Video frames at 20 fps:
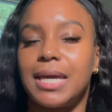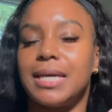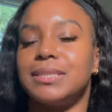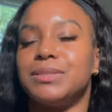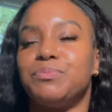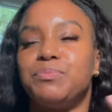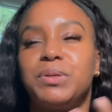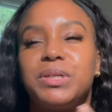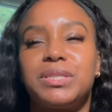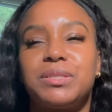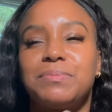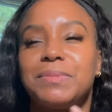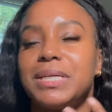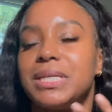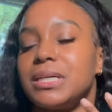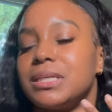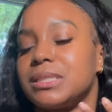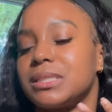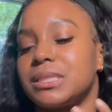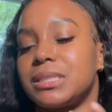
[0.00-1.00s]
It puts me
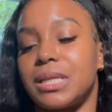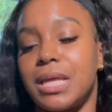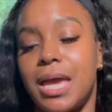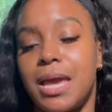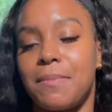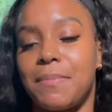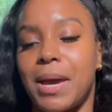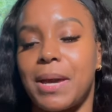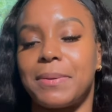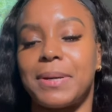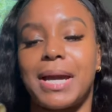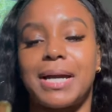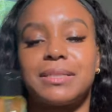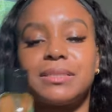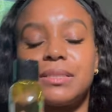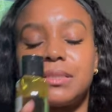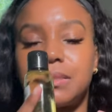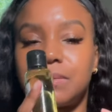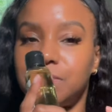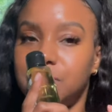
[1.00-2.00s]
to sleep, baby. I
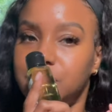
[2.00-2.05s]
just,